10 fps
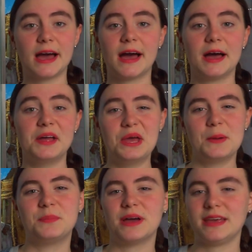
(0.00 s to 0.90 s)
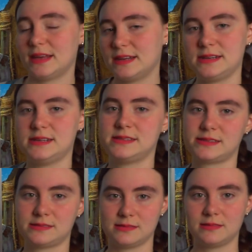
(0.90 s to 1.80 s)
but it is
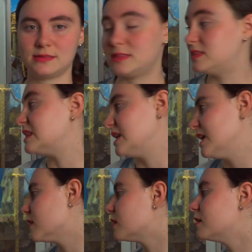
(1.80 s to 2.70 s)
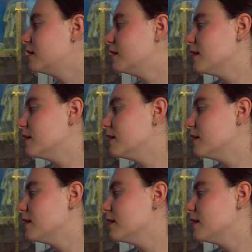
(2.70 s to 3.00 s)
there.